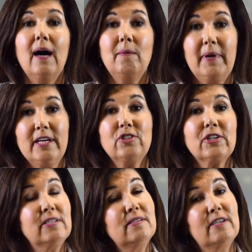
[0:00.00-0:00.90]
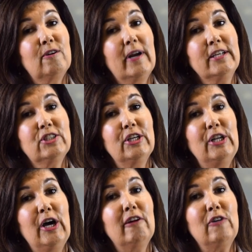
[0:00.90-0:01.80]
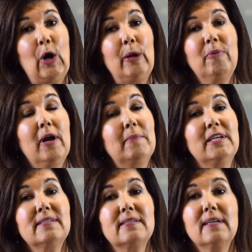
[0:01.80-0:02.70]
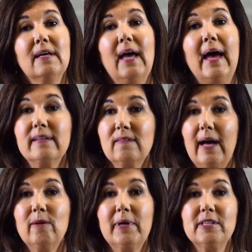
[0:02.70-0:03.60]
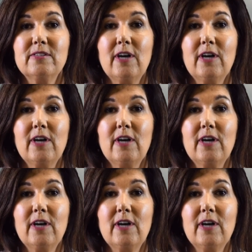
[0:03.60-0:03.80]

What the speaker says: A major consideration of on-premise and cloud-based